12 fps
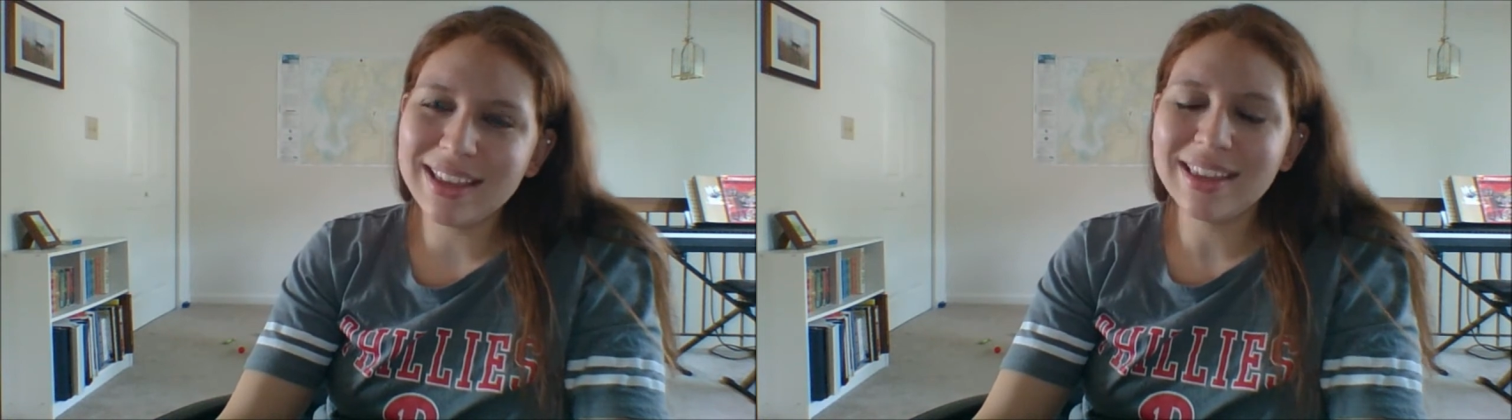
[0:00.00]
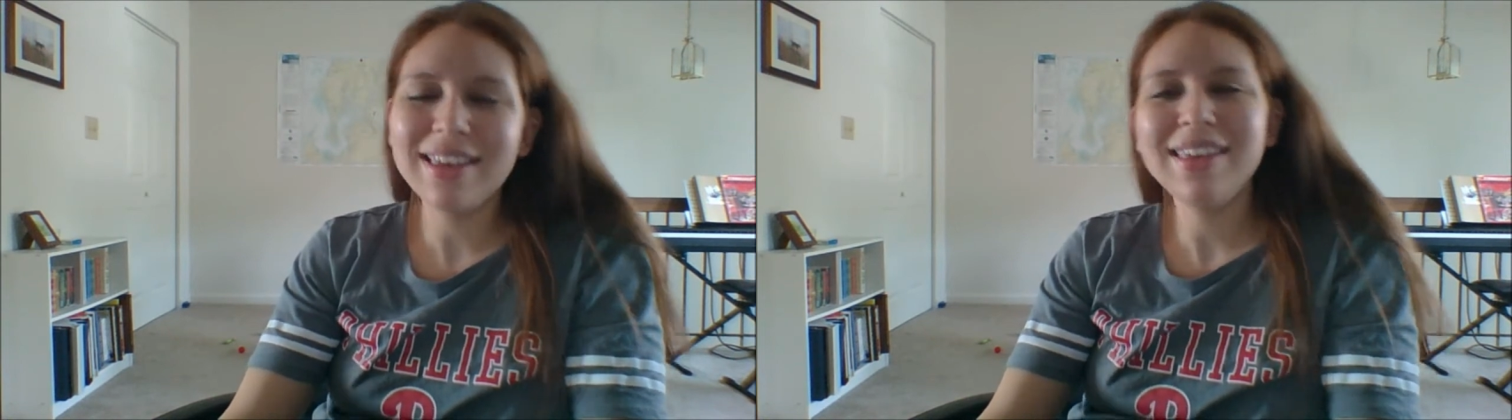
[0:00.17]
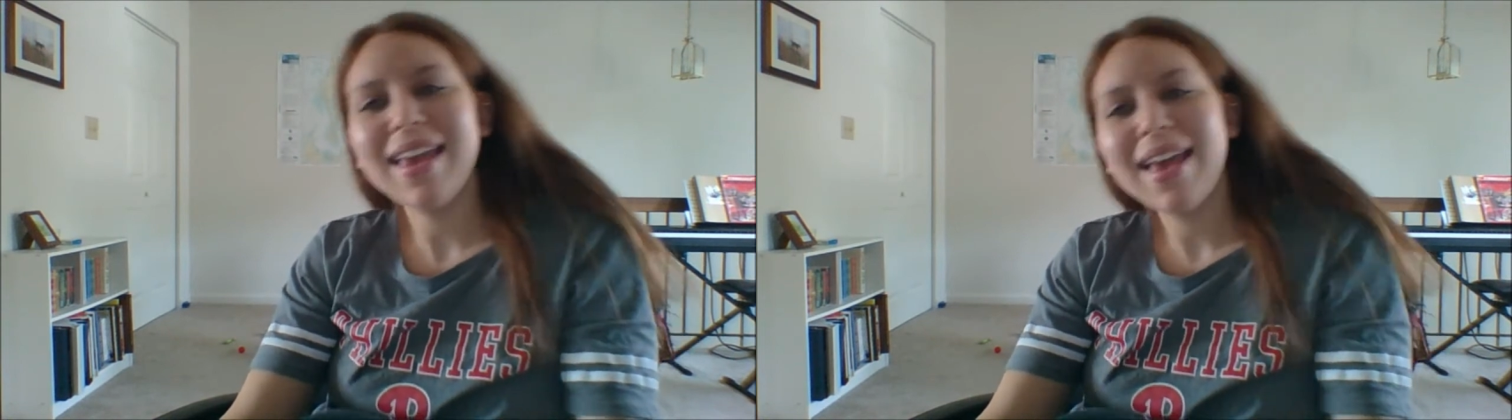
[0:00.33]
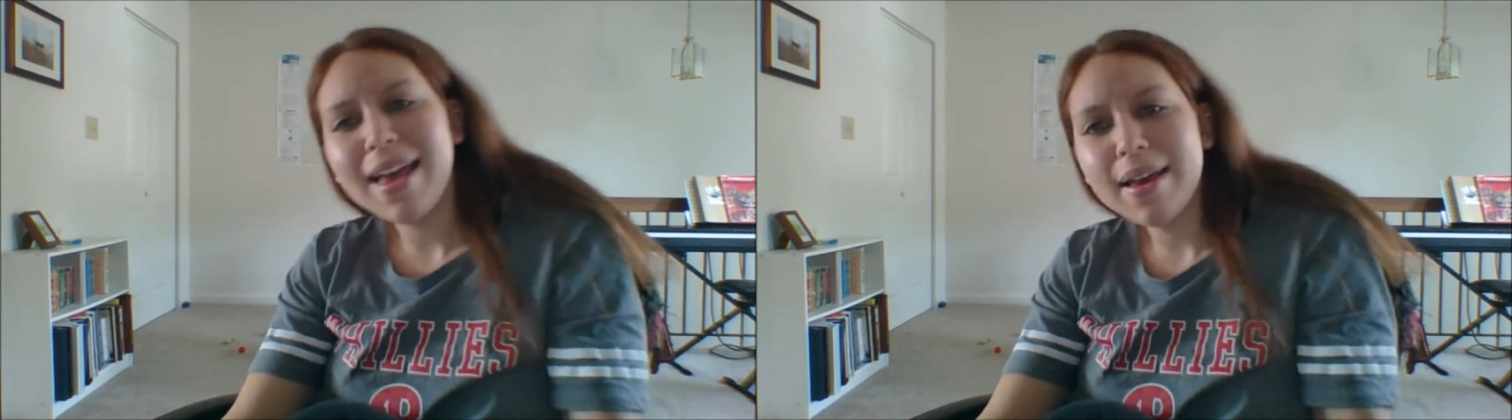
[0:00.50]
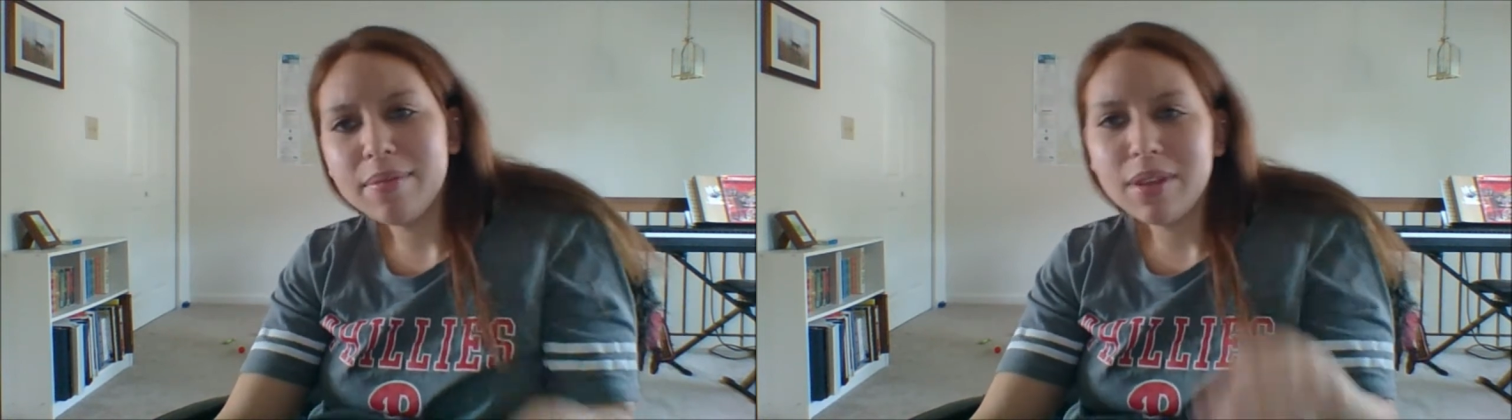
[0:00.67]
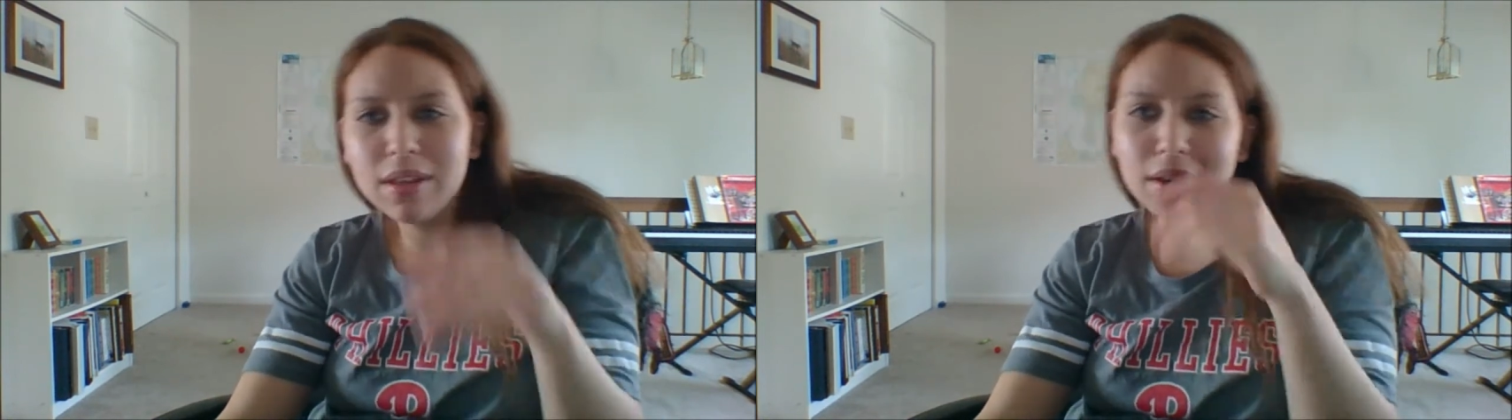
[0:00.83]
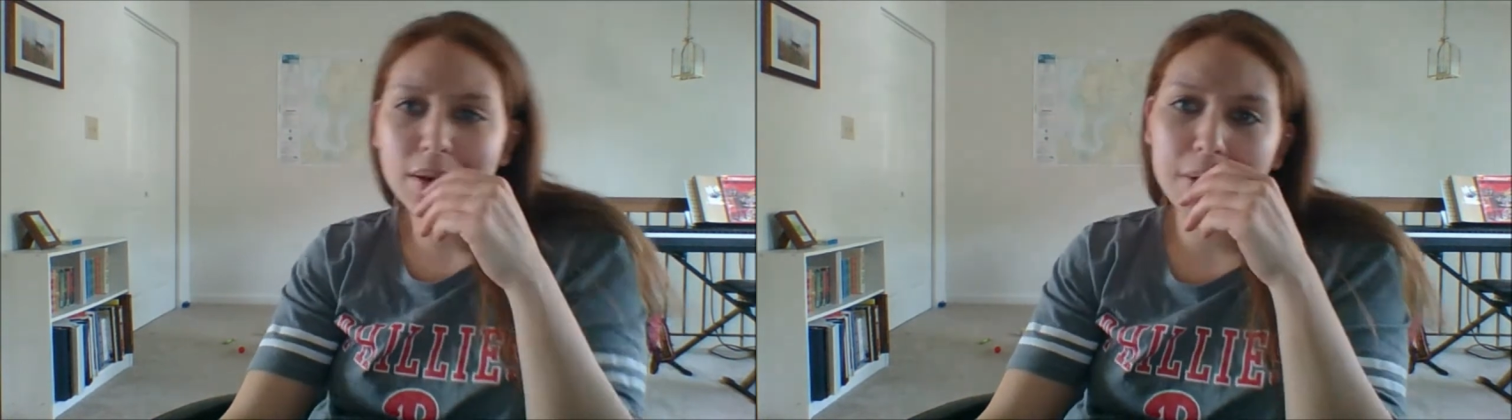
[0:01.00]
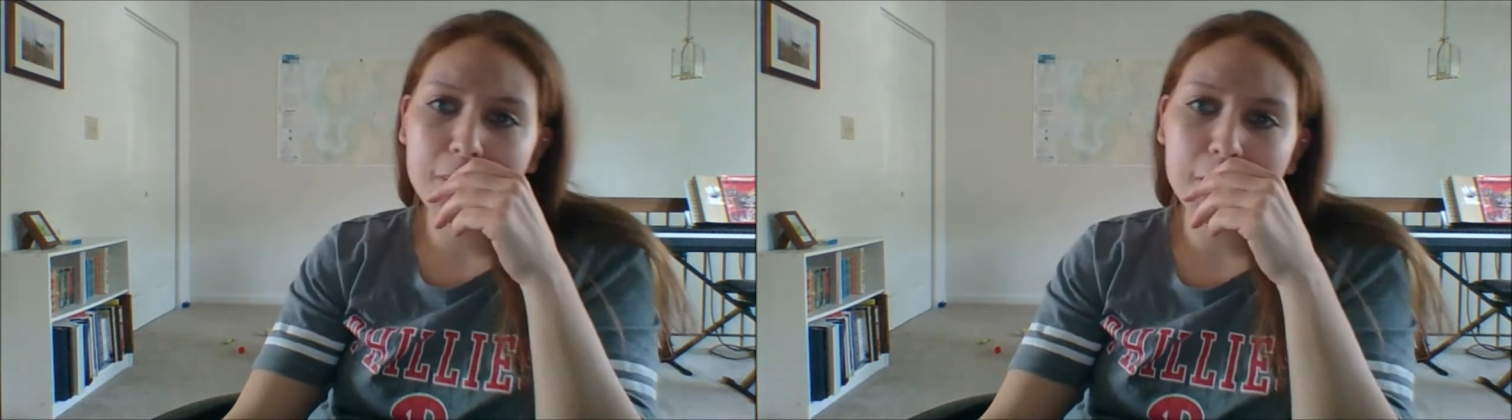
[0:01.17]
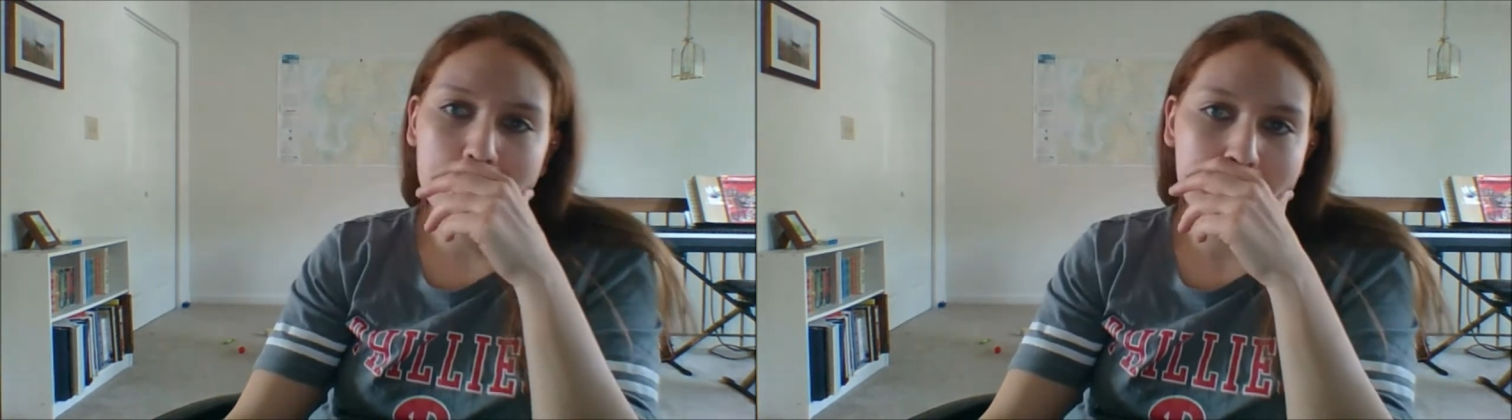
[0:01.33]
Like, yeah, you
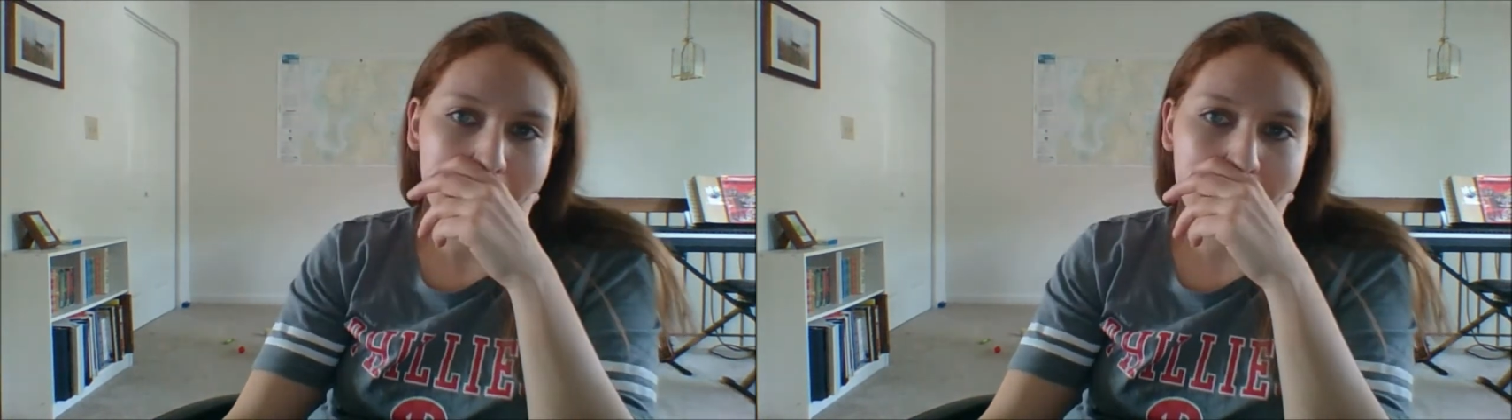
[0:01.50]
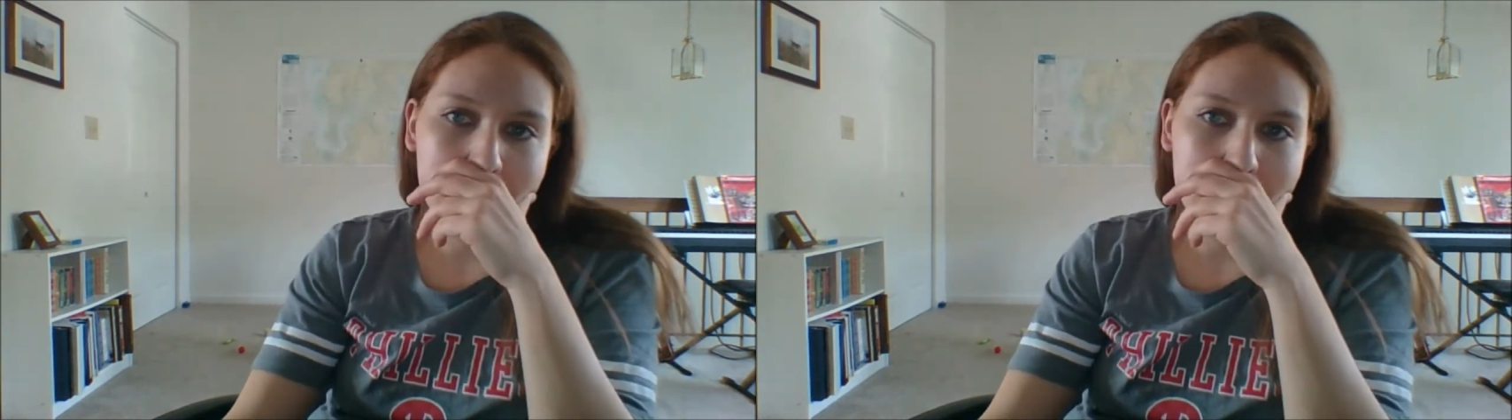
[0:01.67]
know,